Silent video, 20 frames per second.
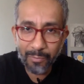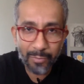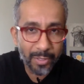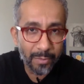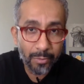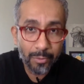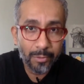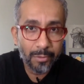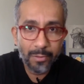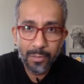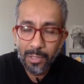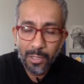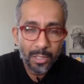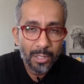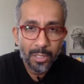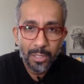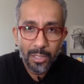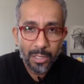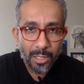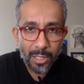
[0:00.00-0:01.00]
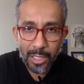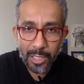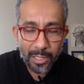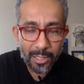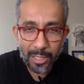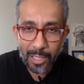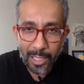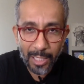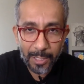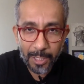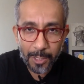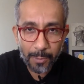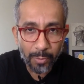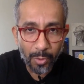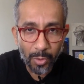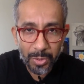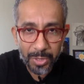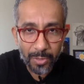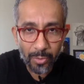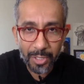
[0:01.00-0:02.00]
And people, like, I just
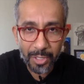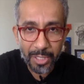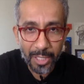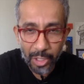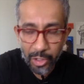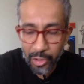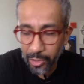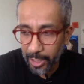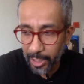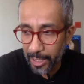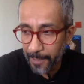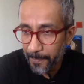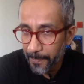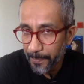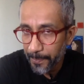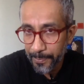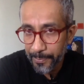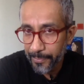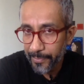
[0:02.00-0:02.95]
posted one yesterday